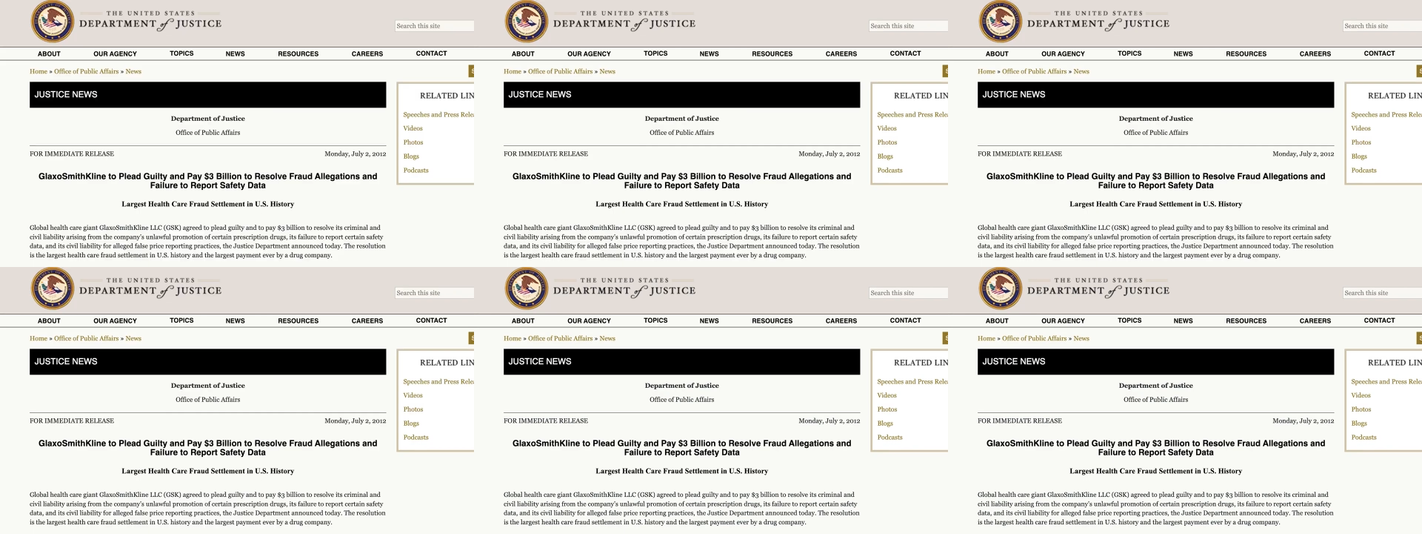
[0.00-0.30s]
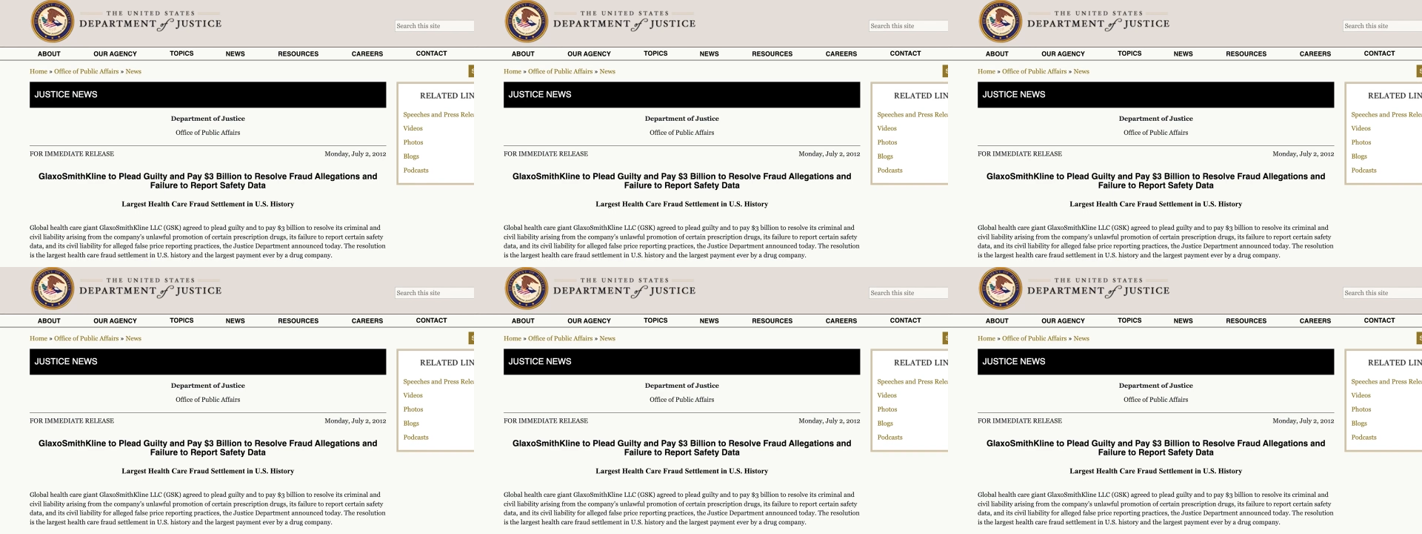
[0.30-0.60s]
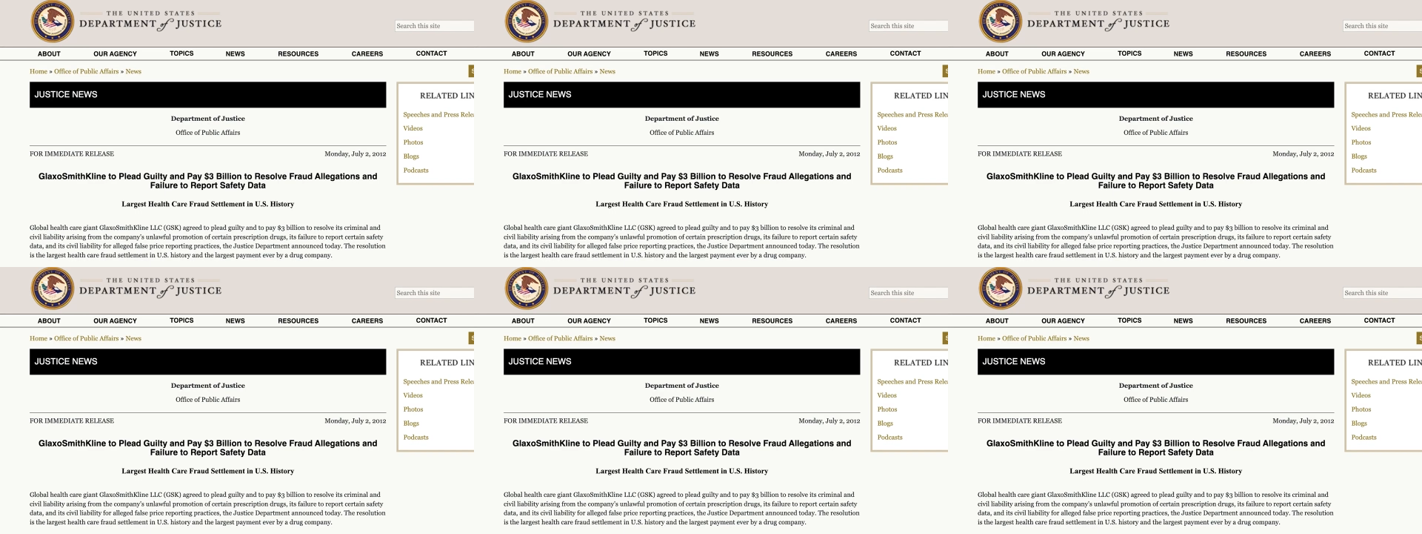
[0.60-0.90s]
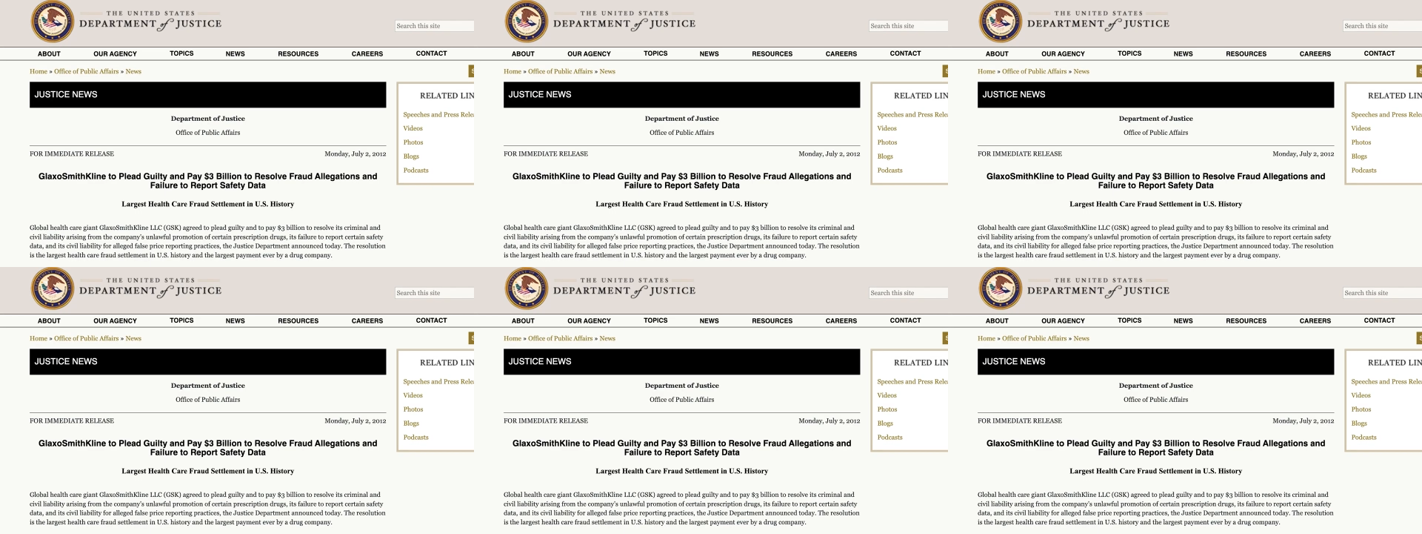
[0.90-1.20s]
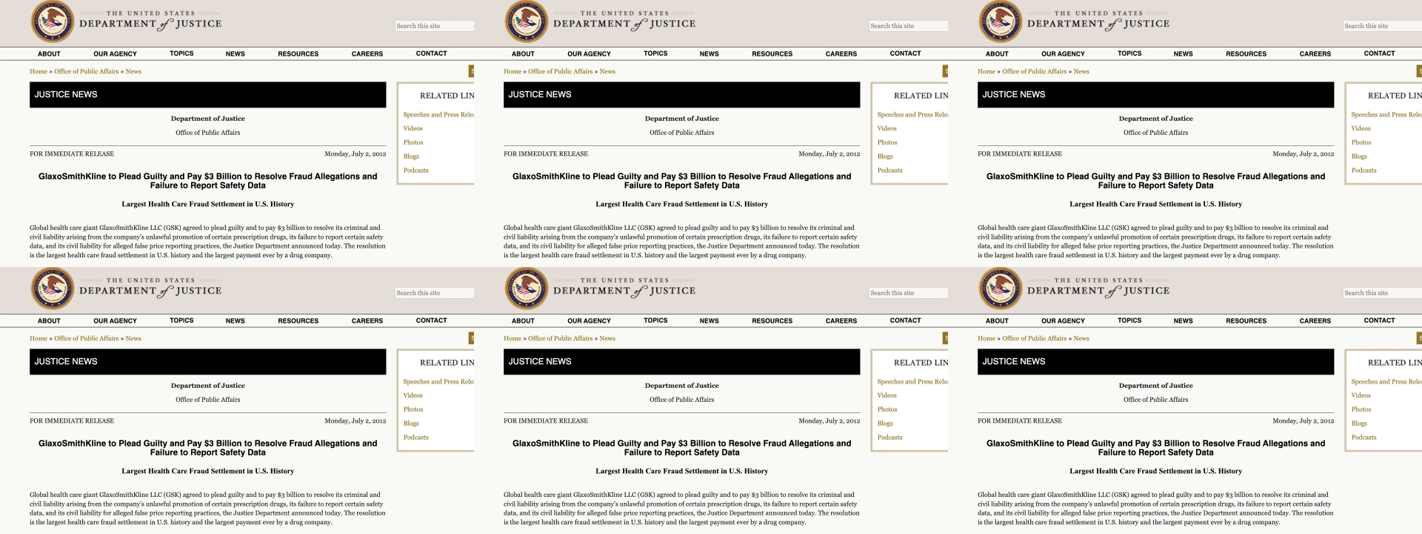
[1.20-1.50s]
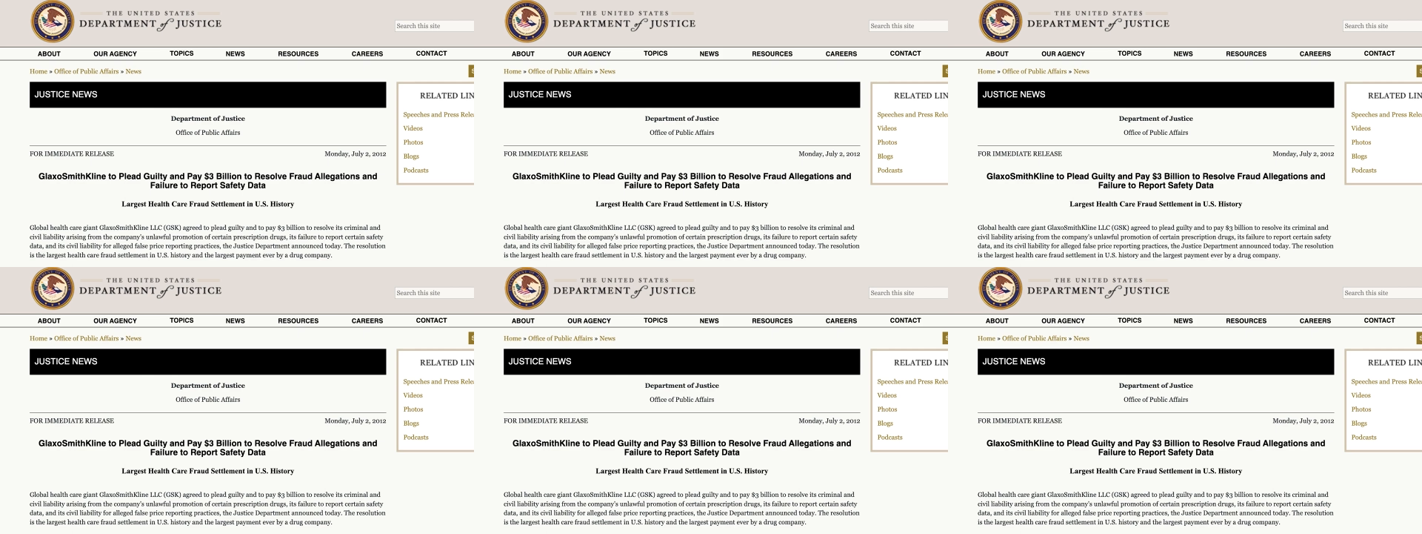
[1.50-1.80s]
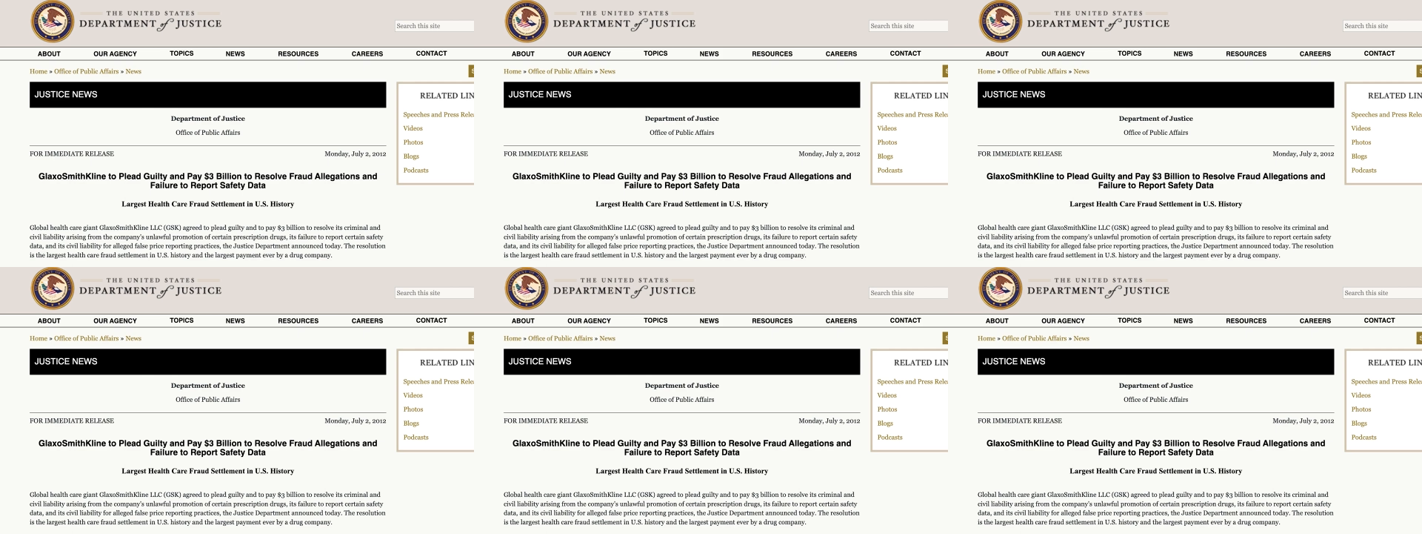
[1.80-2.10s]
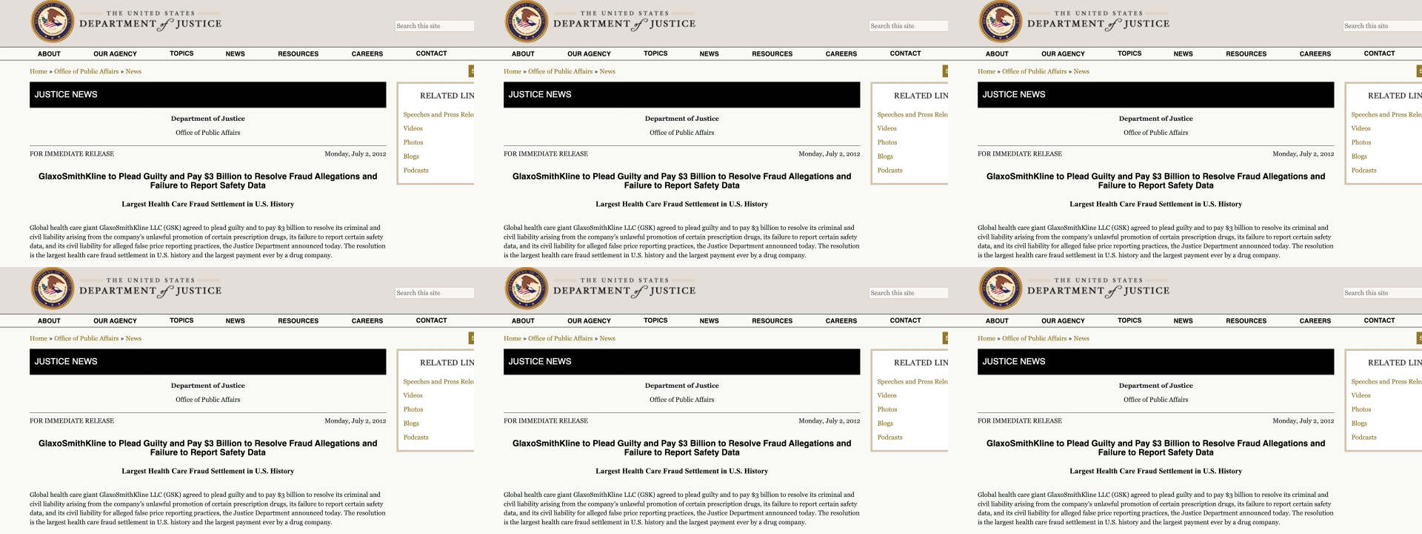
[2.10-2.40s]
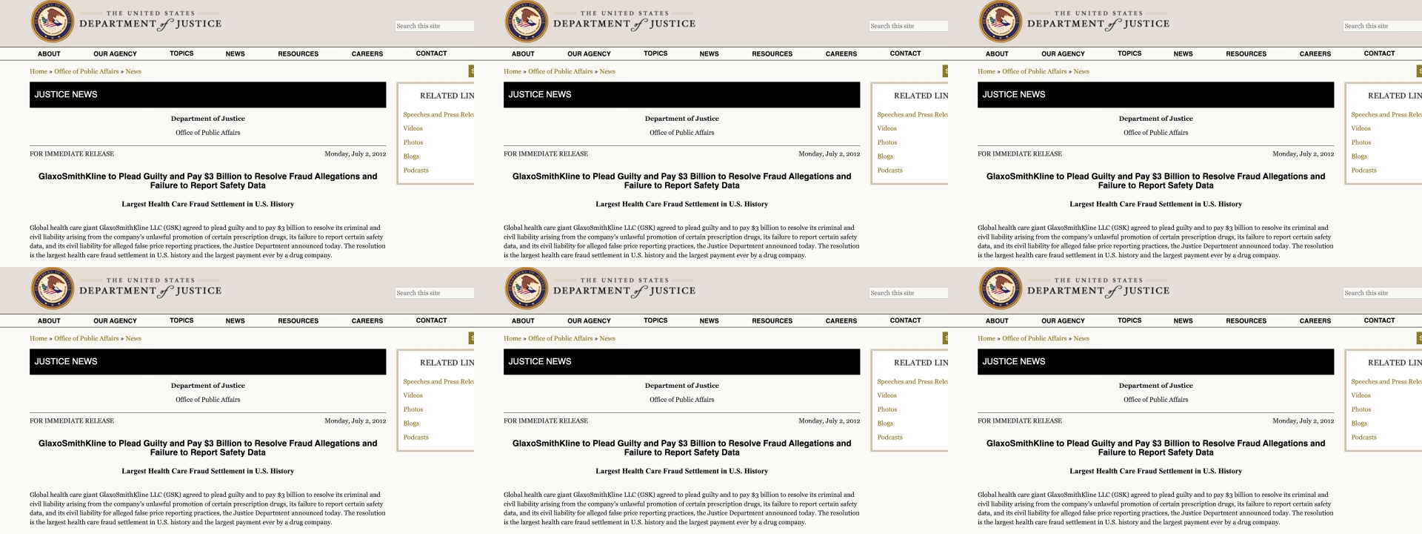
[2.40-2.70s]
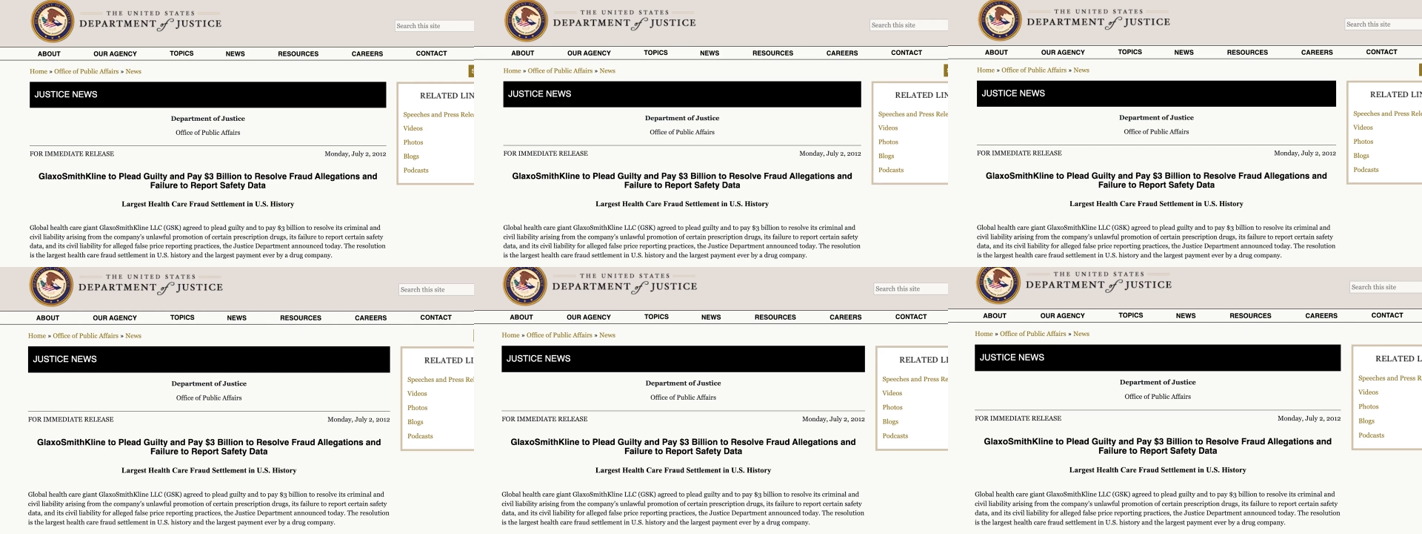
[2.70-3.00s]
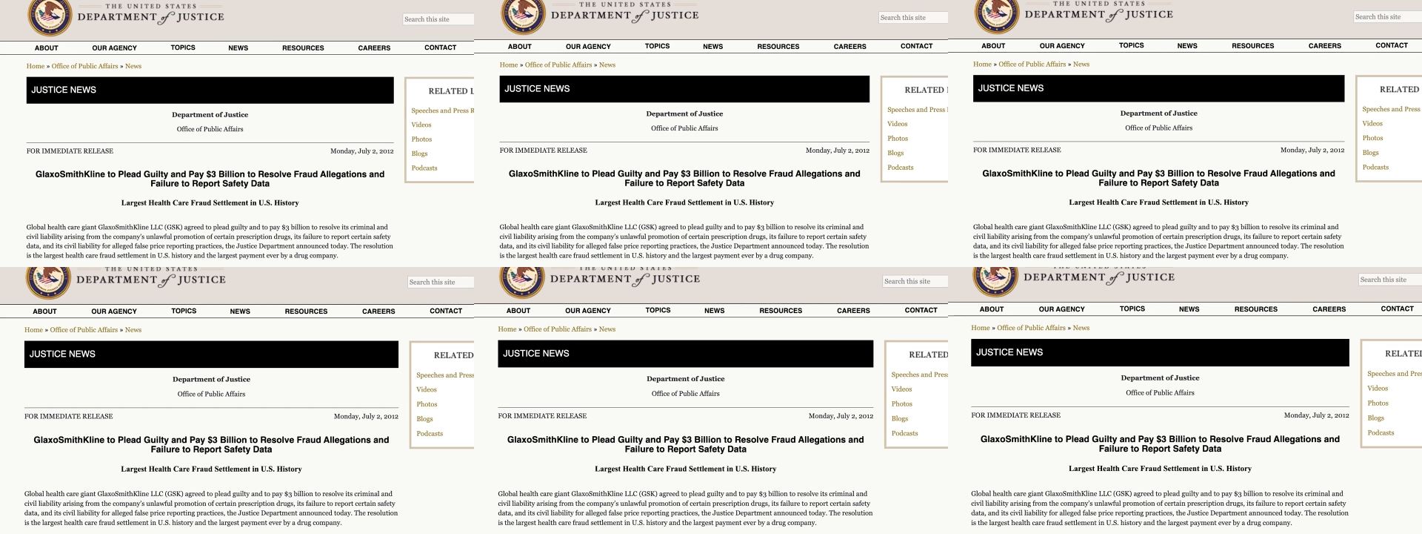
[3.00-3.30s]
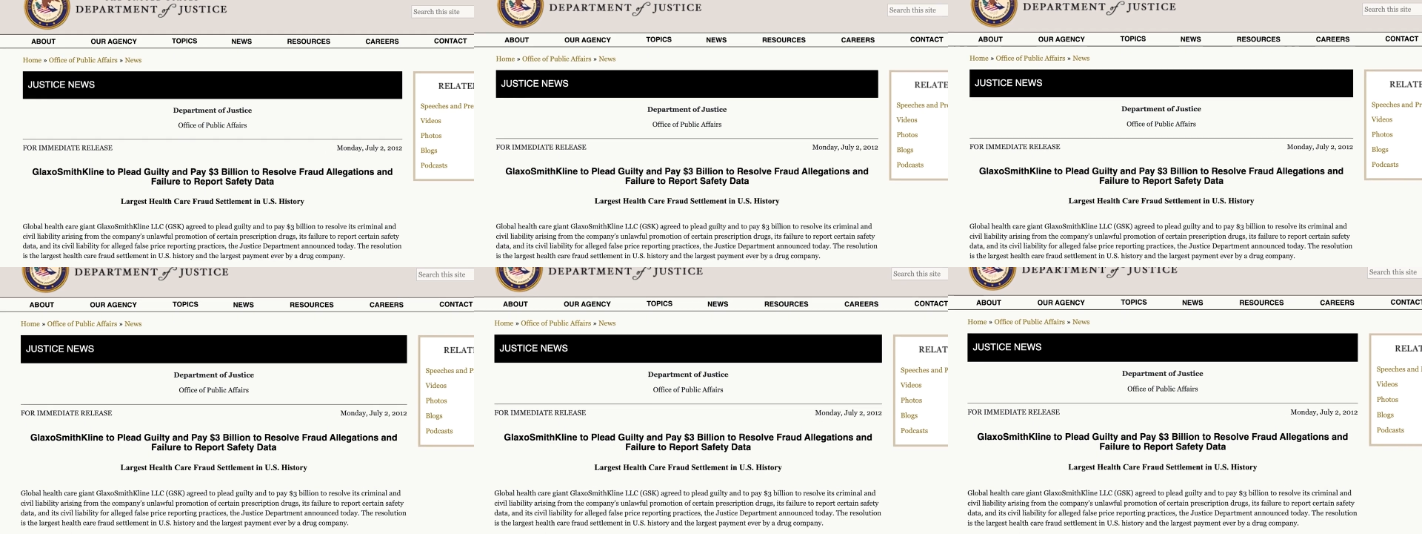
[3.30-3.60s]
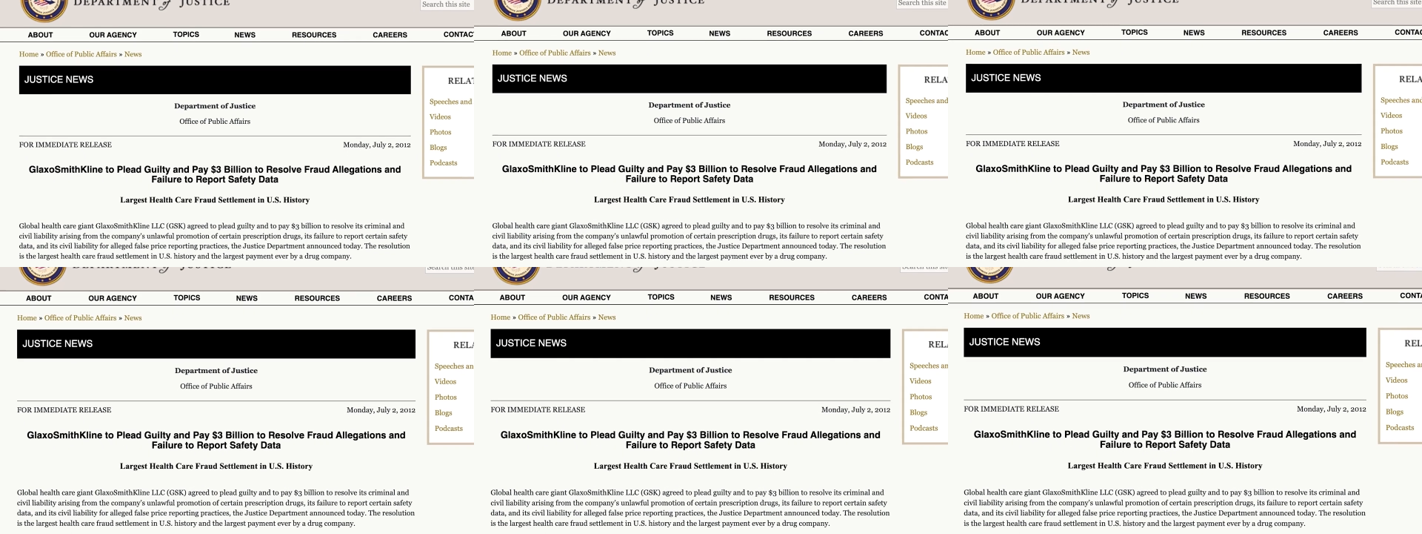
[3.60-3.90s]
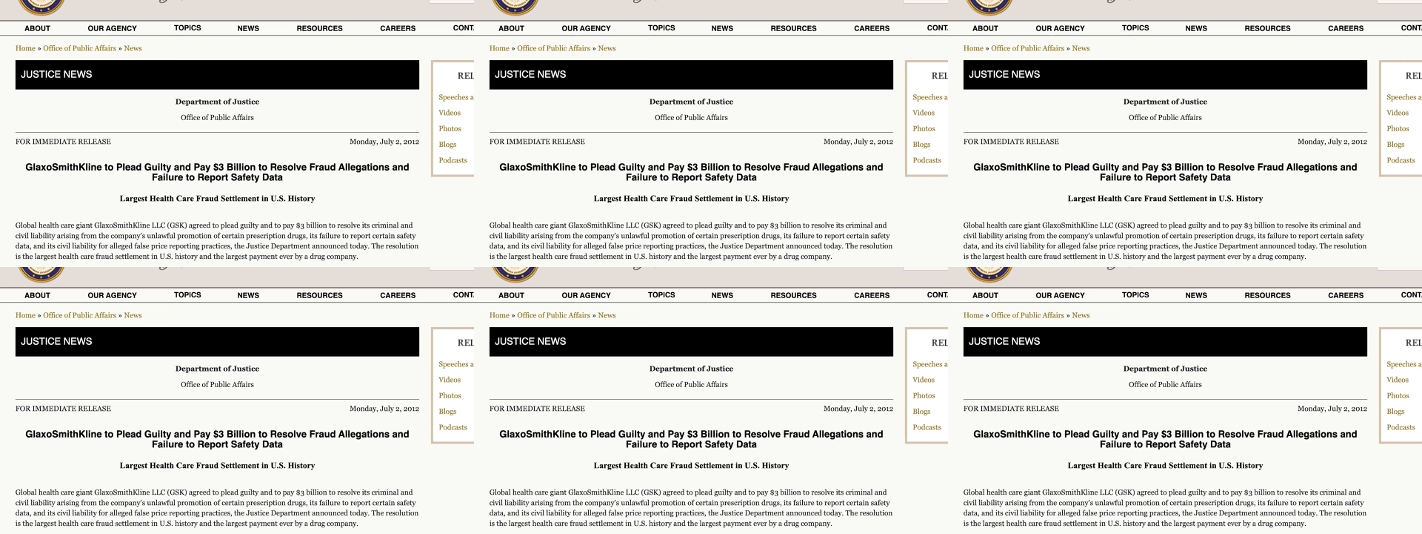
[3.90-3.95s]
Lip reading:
No face is visible, so there are no lips to read.